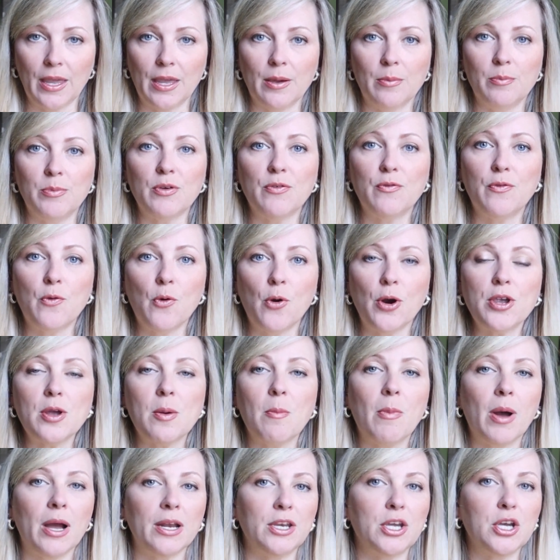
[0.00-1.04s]
before your
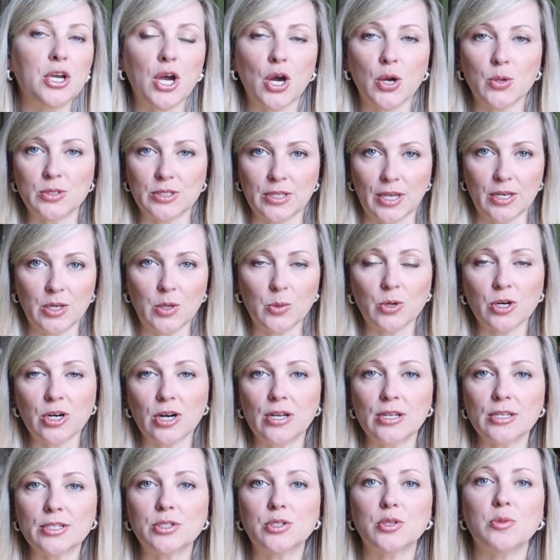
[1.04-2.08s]
money goes anywhere
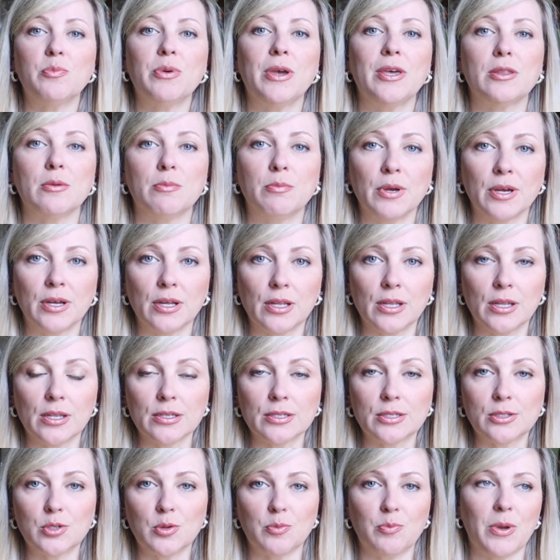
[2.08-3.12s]
else to pay the
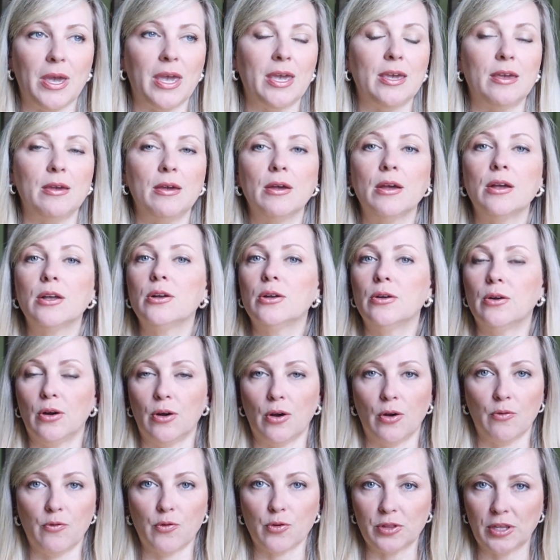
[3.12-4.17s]
bills, to pay
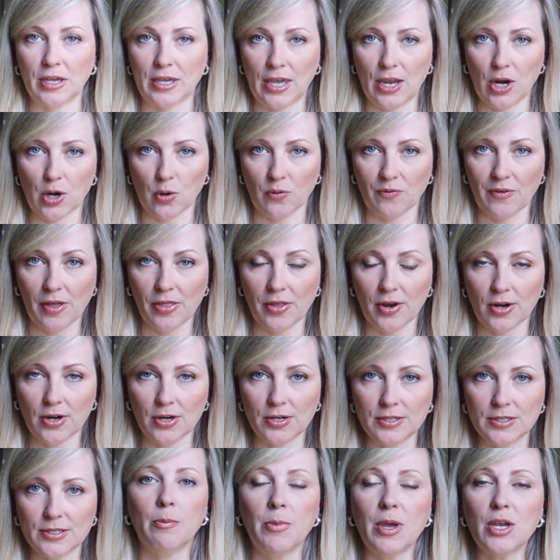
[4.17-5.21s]
for the care of
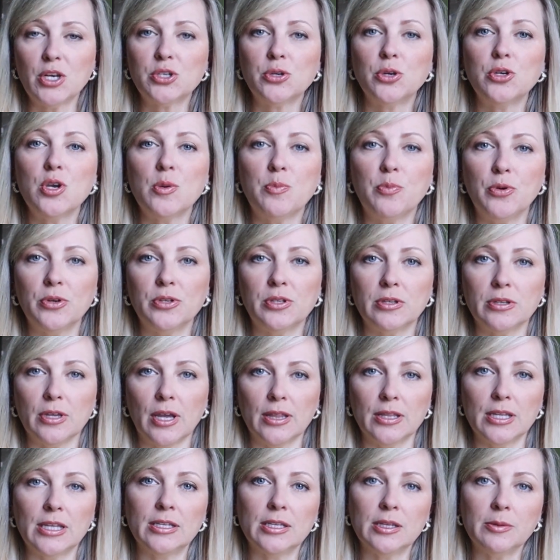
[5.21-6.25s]
others, make sure you put a
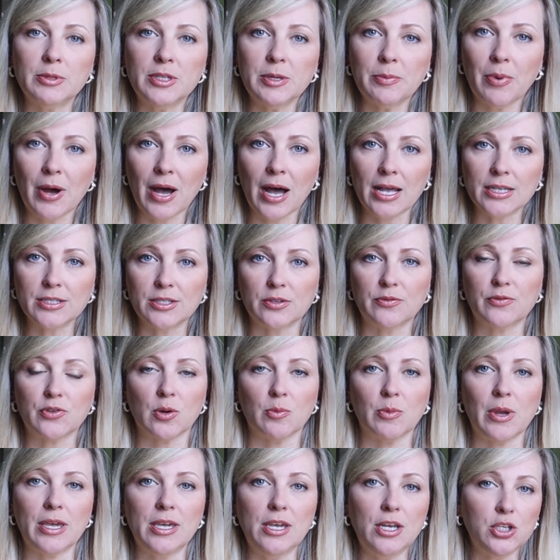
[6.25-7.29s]
little deposit
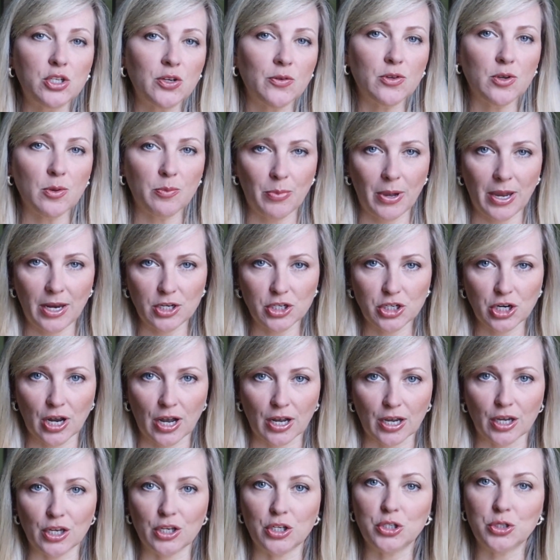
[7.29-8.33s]
from each of your
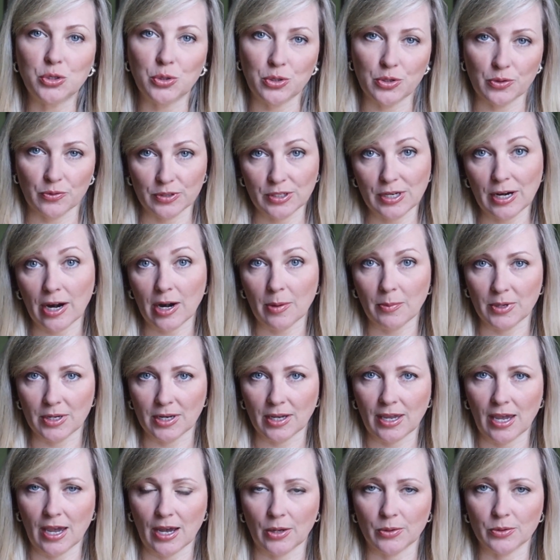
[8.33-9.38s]
paycheck into your retirement
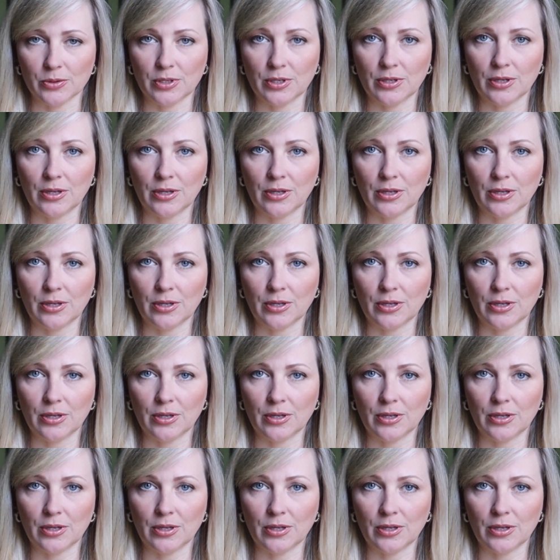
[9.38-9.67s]
account.